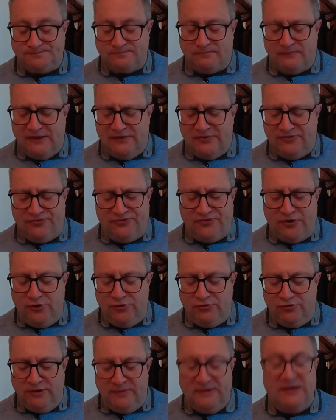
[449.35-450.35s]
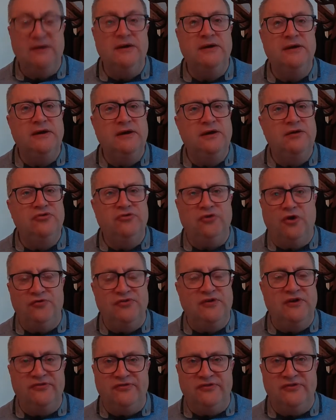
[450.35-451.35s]
It's so creamy, which often
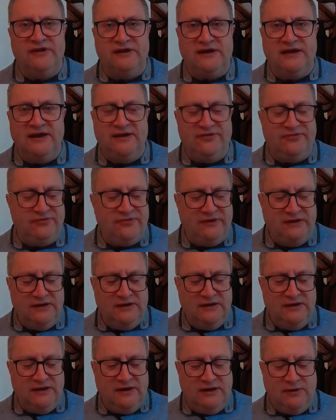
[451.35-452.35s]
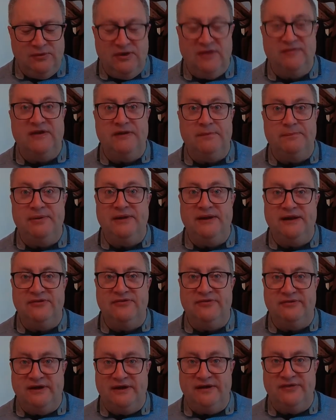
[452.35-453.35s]
isn't the case when I've eaten polenta
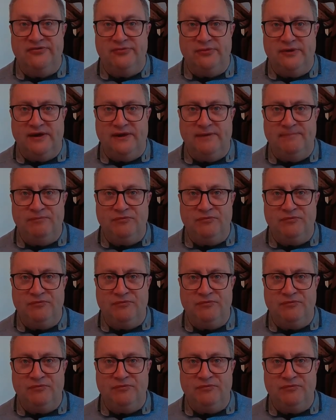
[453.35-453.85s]
elsewhere.